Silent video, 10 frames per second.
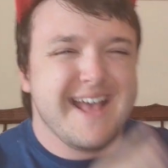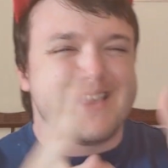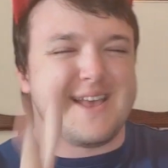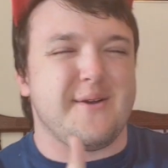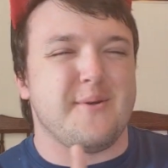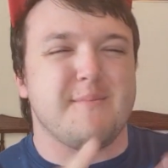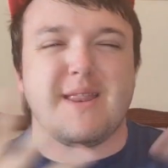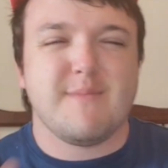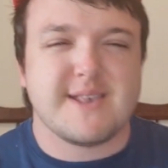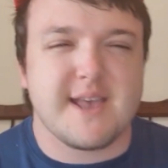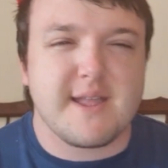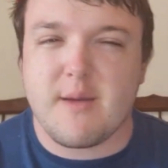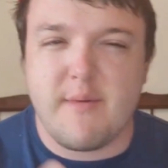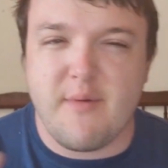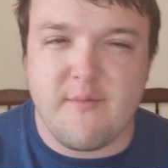So my name is Sam,
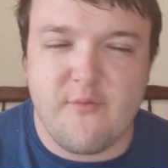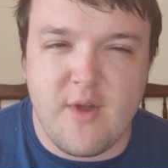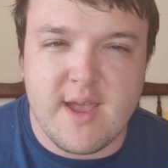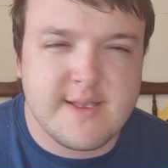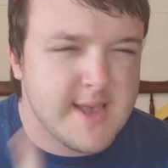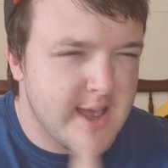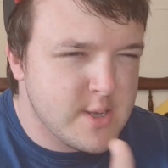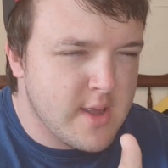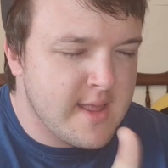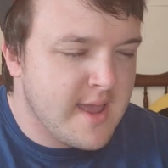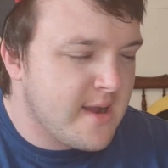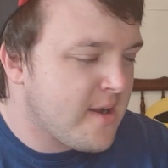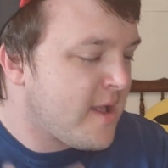coming from France, as you can hear.